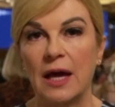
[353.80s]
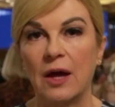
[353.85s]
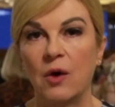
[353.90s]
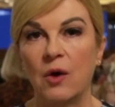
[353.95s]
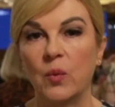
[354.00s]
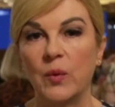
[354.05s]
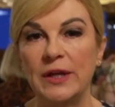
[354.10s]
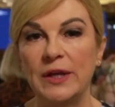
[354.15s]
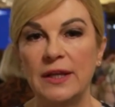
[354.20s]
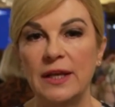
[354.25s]

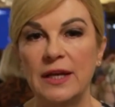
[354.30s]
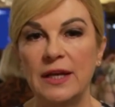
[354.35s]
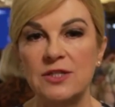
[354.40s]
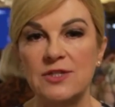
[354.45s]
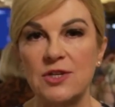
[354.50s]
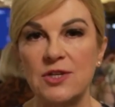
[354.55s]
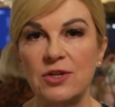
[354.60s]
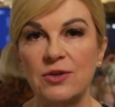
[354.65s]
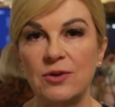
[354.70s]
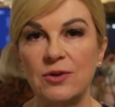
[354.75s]
We need
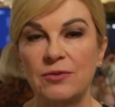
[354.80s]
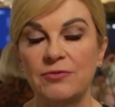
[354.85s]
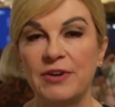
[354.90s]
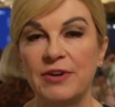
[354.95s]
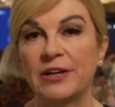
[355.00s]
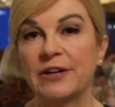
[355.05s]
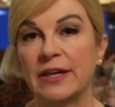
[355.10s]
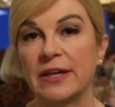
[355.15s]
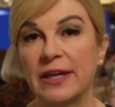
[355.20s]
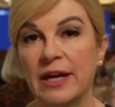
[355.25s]
to
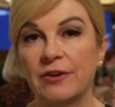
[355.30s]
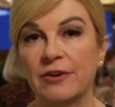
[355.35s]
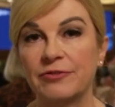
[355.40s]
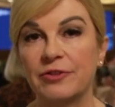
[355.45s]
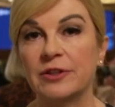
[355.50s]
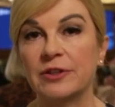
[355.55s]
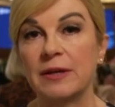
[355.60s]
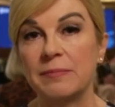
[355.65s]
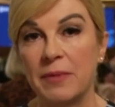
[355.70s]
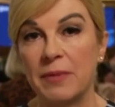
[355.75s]
very carefully